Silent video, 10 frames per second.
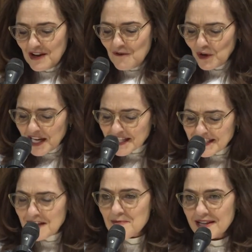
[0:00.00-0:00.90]
For
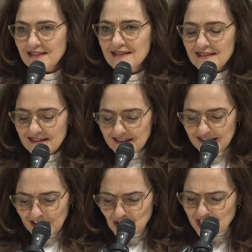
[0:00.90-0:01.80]
Nicodemus,
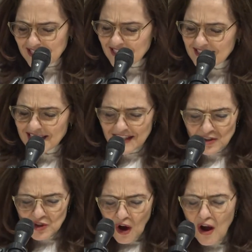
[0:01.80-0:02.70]
Jesus and
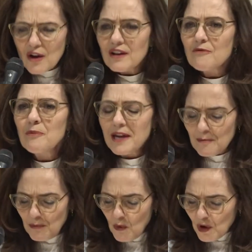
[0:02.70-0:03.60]
his talk of
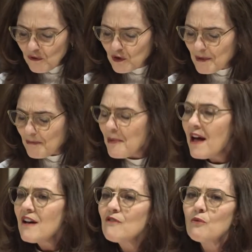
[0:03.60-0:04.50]
being born from
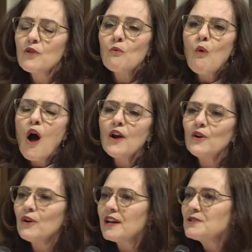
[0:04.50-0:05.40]
above with
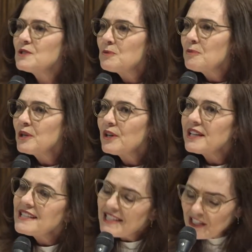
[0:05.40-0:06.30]
water and spirit
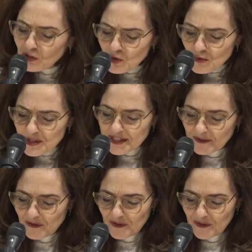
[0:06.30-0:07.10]
is elusive.